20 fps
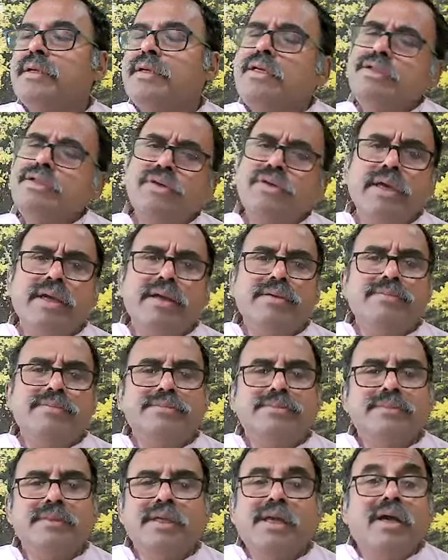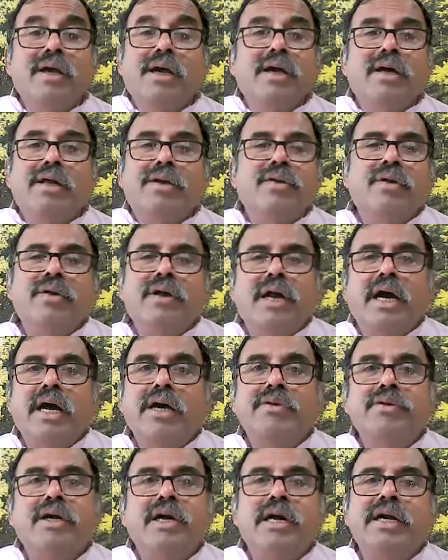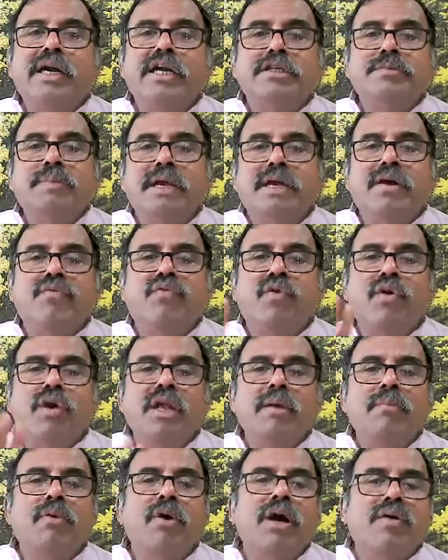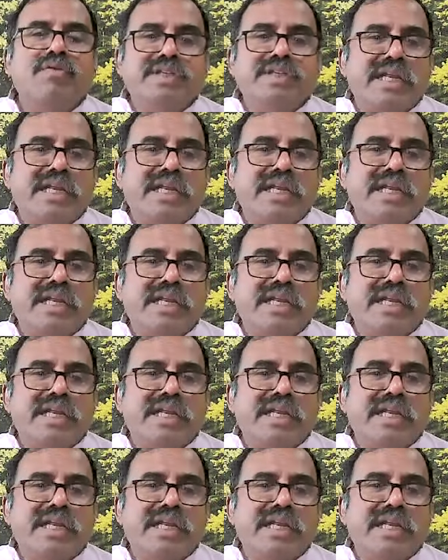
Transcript: It's okay. No, I didn't speak of holy book of